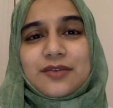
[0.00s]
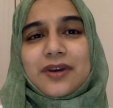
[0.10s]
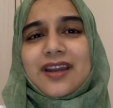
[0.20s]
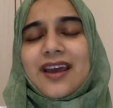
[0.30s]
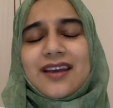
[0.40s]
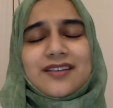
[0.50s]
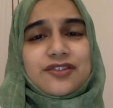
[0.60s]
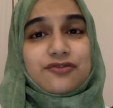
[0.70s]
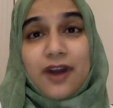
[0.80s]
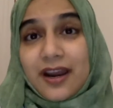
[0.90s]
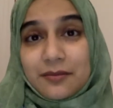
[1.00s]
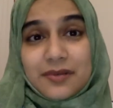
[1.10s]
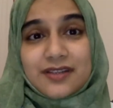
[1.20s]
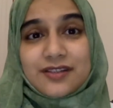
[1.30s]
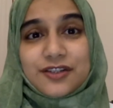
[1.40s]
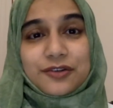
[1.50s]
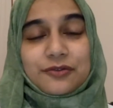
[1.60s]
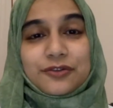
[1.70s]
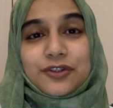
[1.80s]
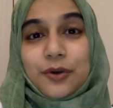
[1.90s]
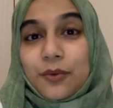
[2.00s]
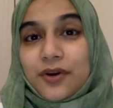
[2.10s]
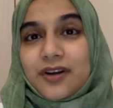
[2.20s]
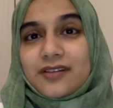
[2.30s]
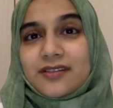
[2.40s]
You can add dried mint to yogurt